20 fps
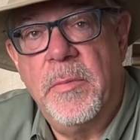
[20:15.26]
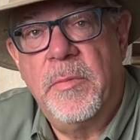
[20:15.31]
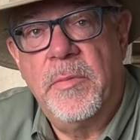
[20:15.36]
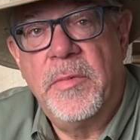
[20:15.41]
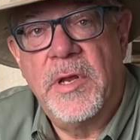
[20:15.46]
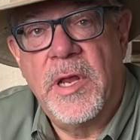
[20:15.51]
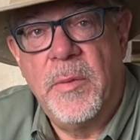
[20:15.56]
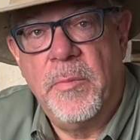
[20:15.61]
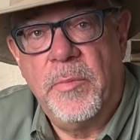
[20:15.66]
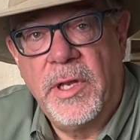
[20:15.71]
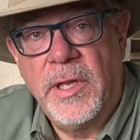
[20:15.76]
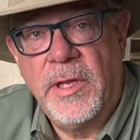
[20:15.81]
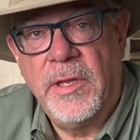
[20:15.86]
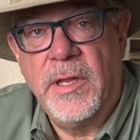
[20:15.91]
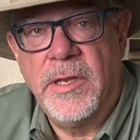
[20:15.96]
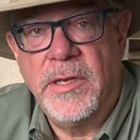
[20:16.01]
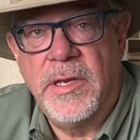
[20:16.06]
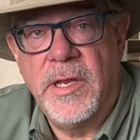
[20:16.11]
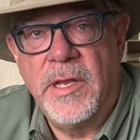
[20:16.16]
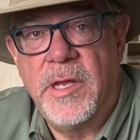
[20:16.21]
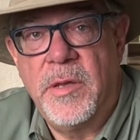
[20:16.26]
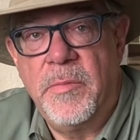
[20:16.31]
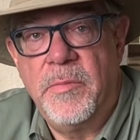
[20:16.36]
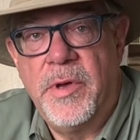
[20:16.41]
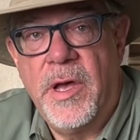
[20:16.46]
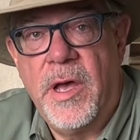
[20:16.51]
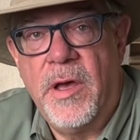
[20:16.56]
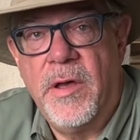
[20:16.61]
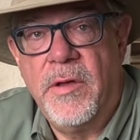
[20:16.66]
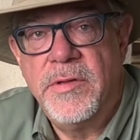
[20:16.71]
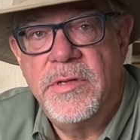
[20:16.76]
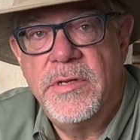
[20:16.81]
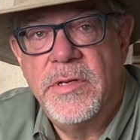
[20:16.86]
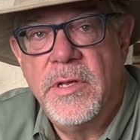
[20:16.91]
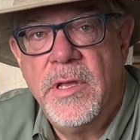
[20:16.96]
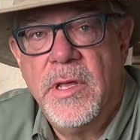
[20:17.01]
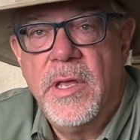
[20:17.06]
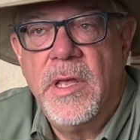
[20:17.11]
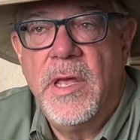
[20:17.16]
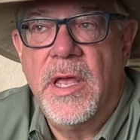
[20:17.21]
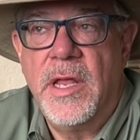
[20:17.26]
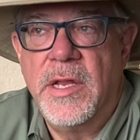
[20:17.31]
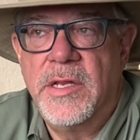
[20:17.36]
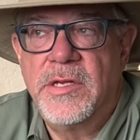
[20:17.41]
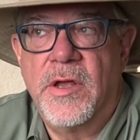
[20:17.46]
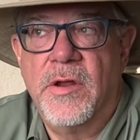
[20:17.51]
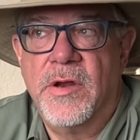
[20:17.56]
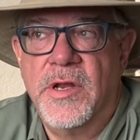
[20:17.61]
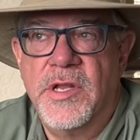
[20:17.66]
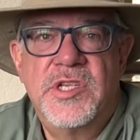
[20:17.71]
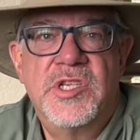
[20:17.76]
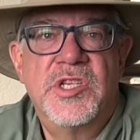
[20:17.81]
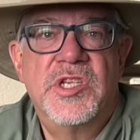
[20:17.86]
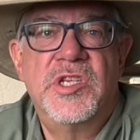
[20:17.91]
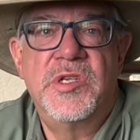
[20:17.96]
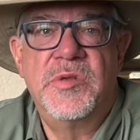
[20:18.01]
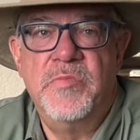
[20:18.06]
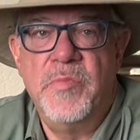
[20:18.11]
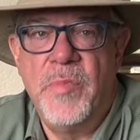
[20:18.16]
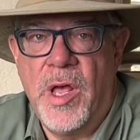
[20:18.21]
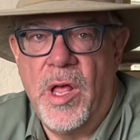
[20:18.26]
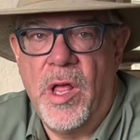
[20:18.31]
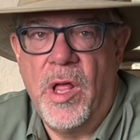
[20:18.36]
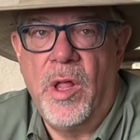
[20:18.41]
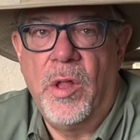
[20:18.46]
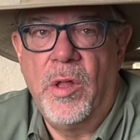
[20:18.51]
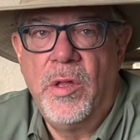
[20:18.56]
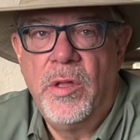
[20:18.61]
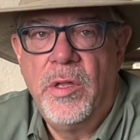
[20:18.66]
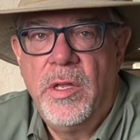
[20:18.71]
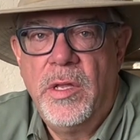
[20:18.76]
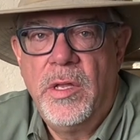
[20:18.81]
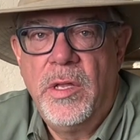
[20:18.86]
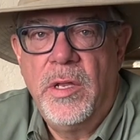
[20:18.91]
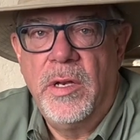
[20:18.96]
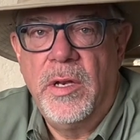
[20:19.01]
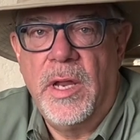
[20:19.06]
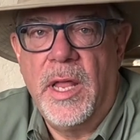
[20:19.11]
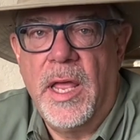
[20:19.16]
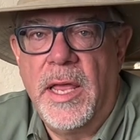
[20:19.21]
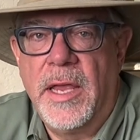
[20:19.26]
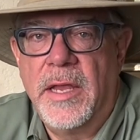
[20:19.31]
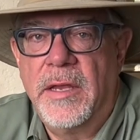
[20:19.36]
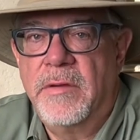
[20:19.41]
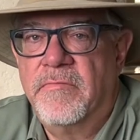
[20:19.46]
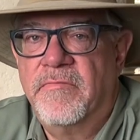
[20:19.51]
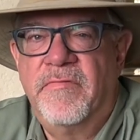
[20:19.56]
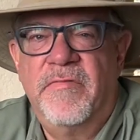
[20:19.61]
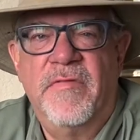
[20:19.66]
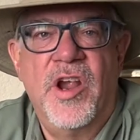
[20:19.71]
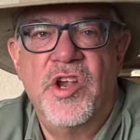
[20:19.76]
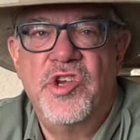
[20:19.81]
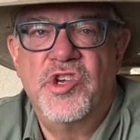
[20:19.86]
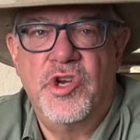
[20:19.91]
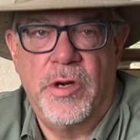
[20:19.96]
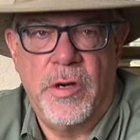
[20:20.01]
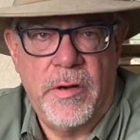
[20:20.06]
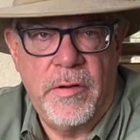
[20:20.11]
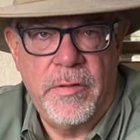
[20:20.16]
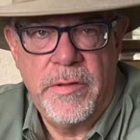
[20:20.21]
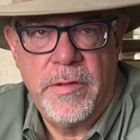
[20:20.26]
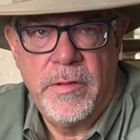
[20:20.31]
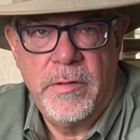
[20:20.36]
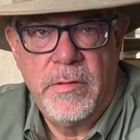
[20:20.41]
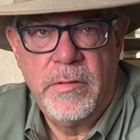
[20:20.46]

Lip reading: completely decomposed, it's going to smell like fresh earth.